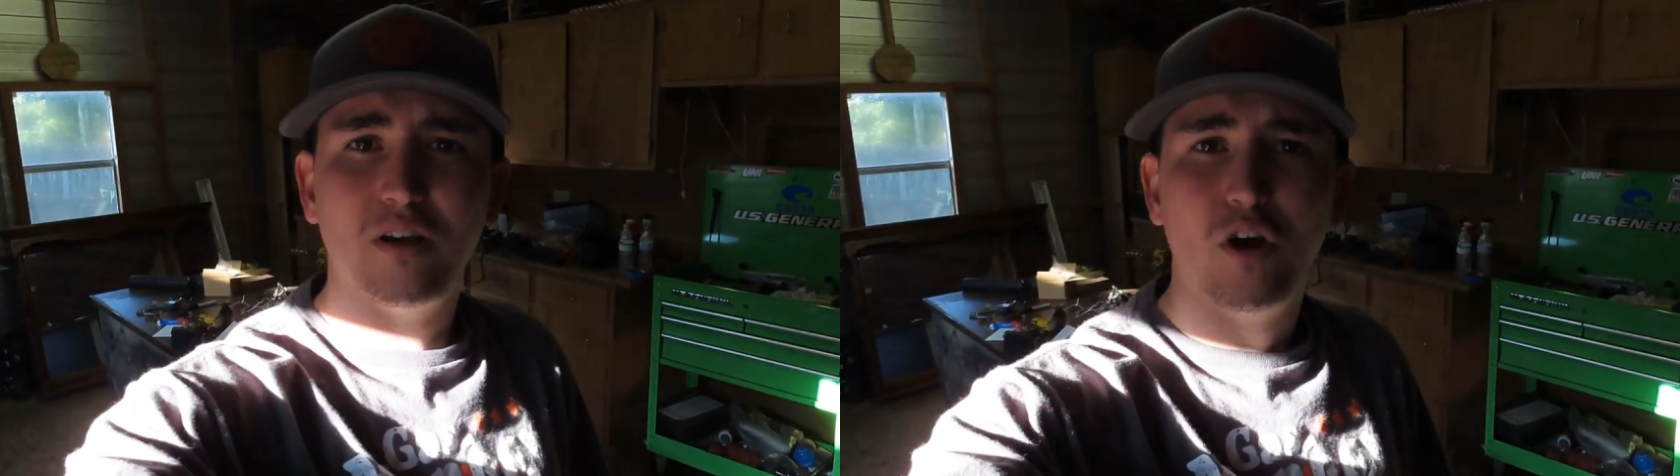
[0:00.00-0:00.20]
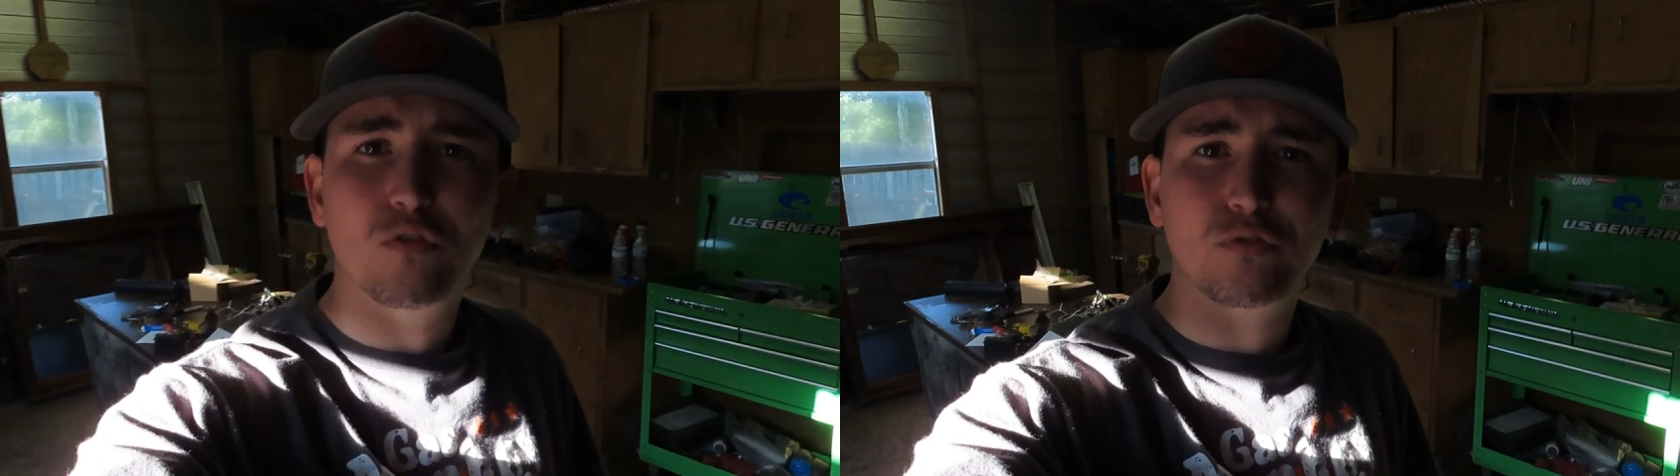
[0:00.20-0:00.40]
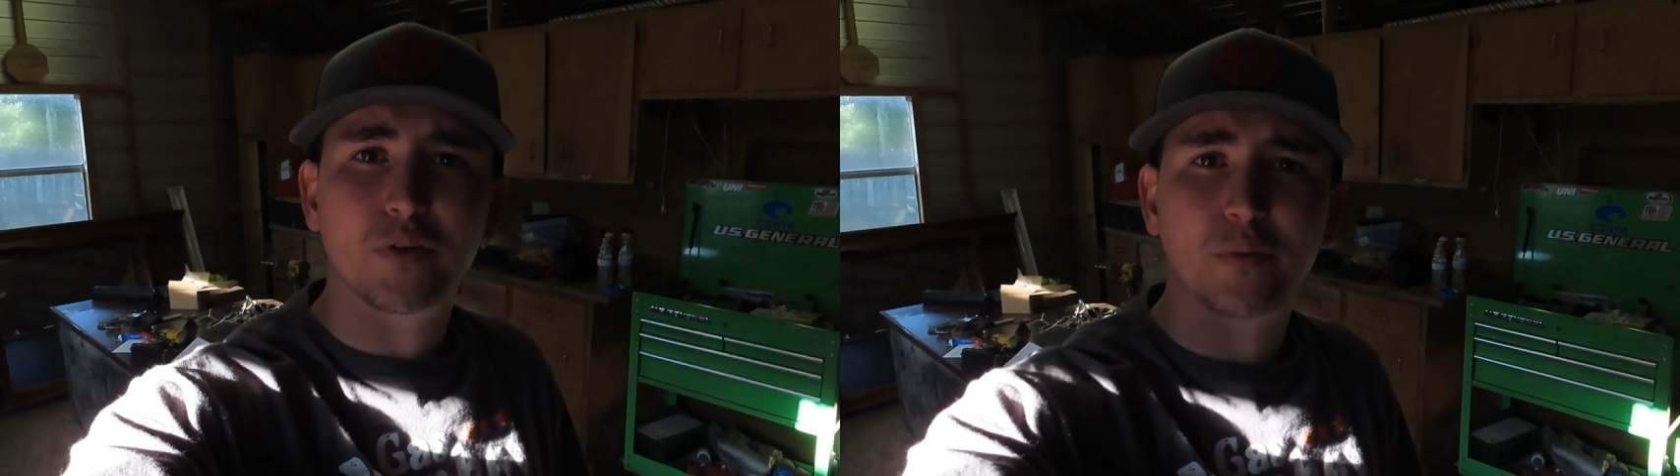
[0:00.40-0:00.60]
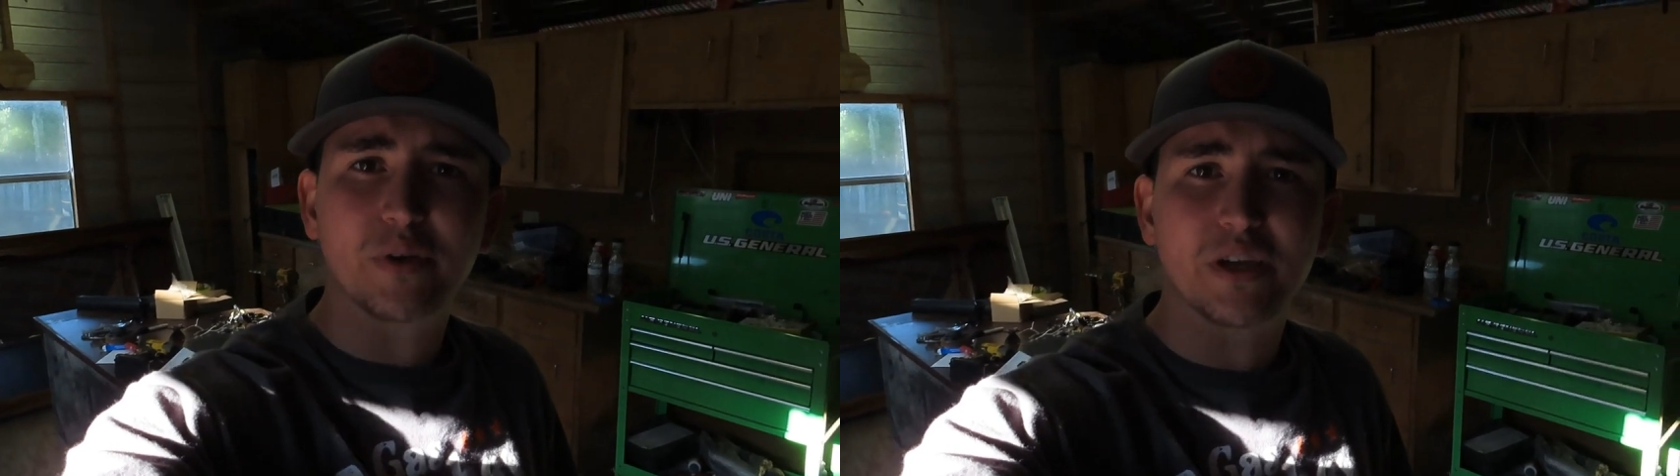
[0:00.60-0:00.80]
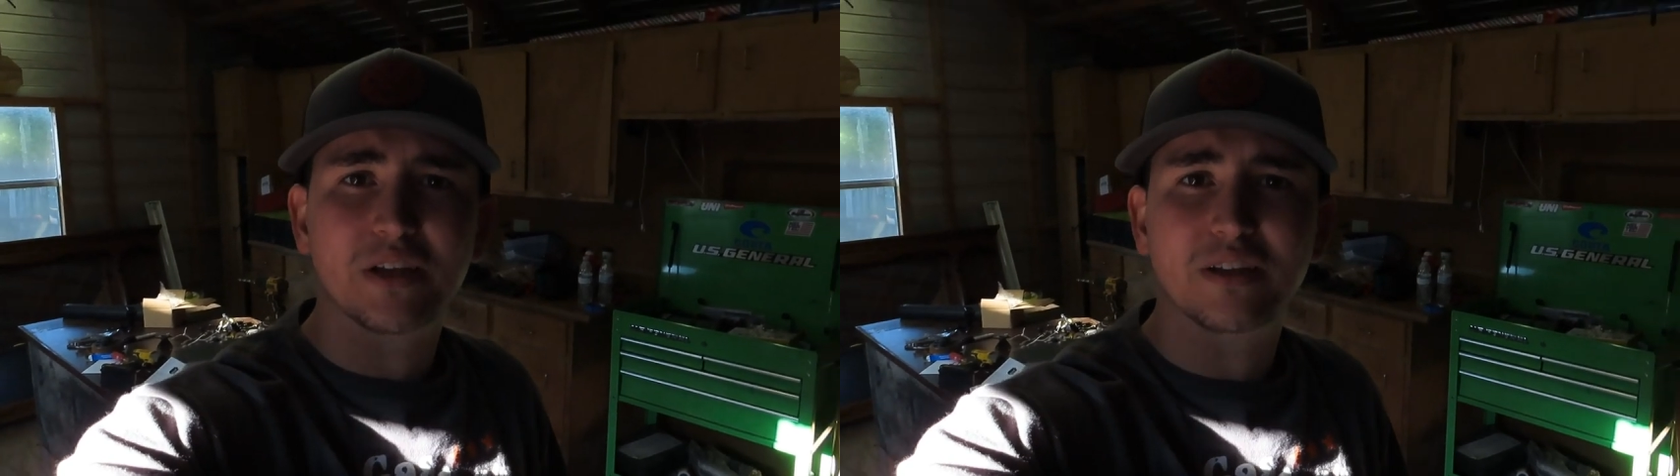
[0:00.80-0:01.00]
hopefully
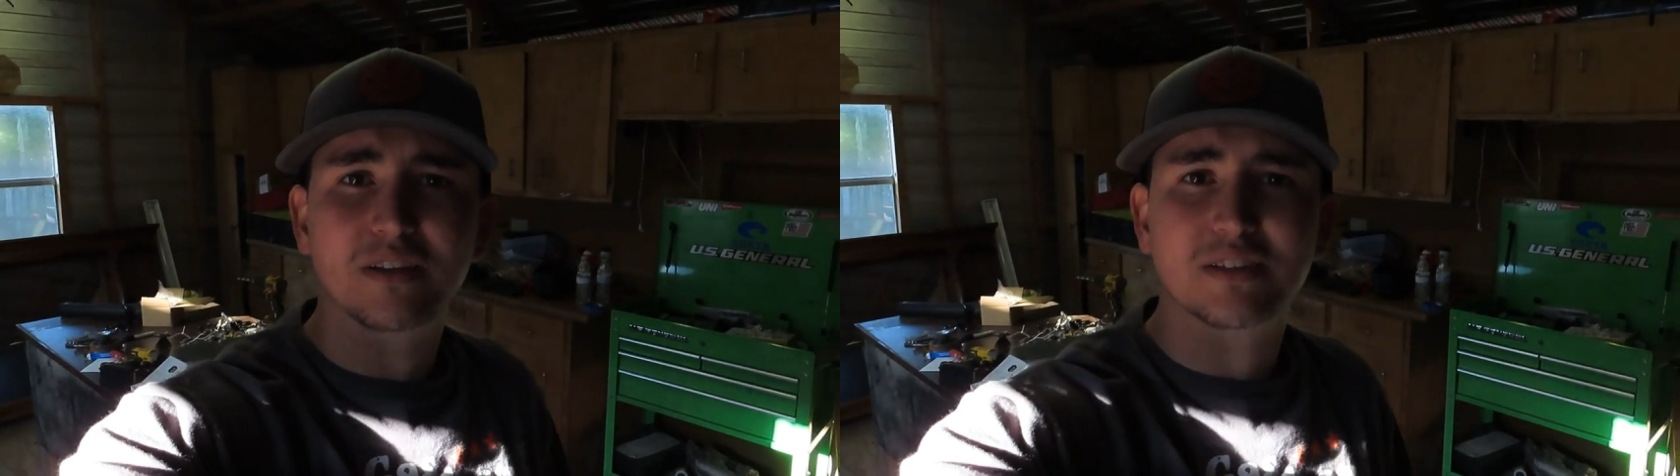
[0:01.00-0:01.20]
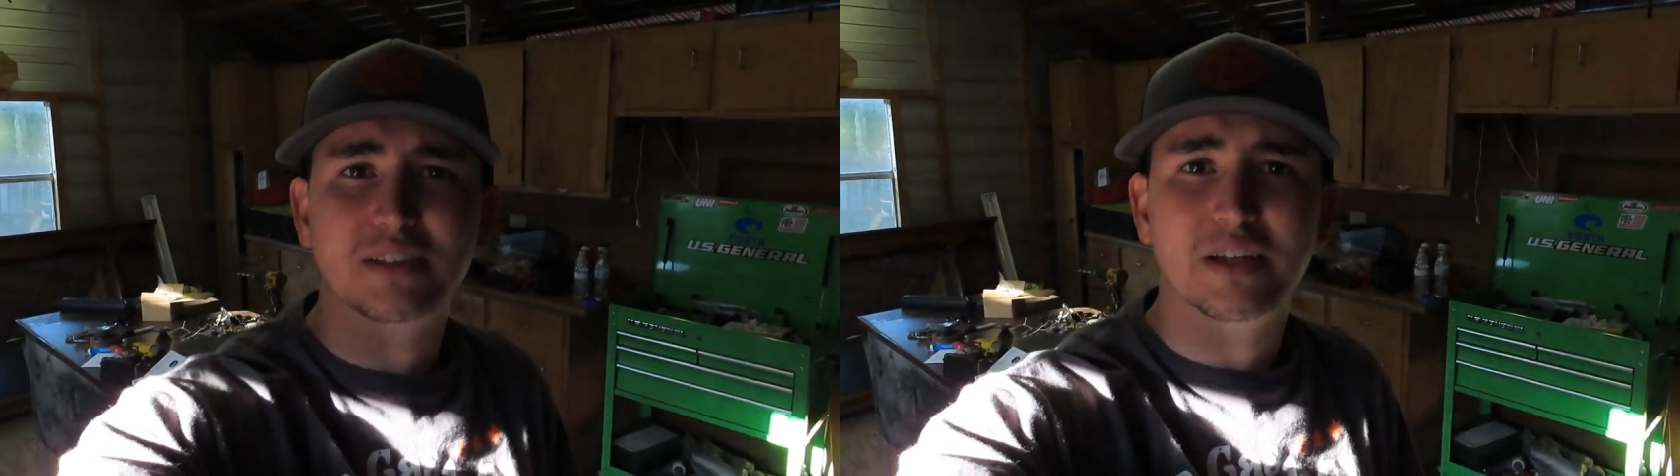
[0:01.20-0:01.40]
we can get this